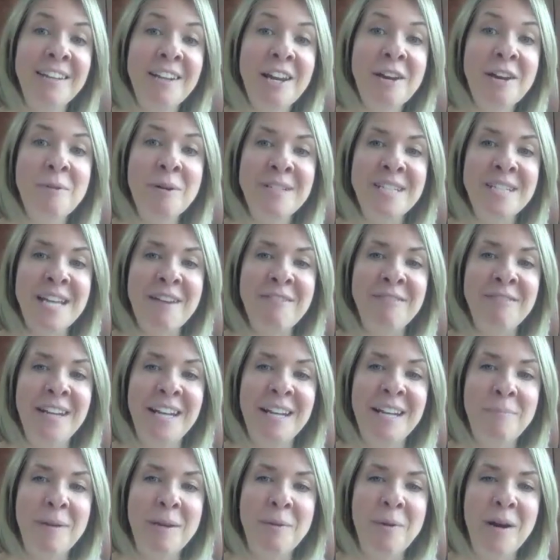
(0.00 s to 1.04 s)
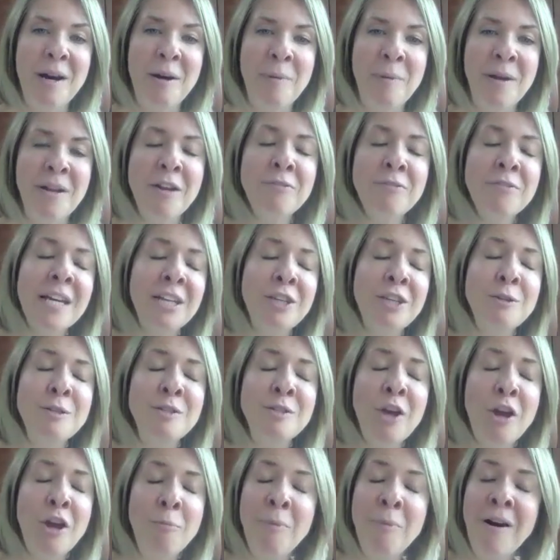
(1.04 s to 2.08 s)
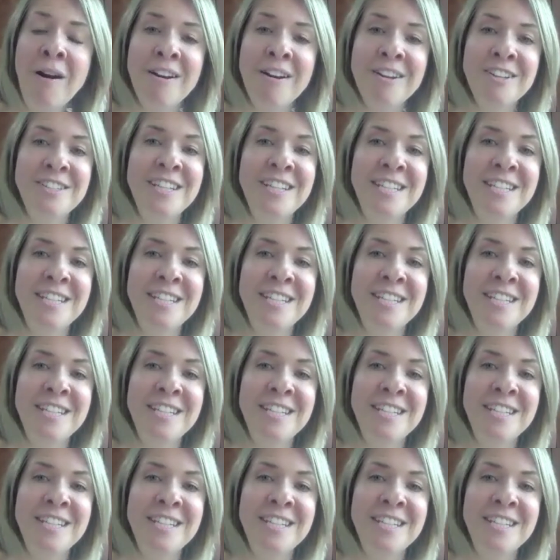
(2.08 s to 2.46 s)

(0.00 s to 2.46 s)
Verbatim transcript: No, we will definitely be well. But no, thank you so much.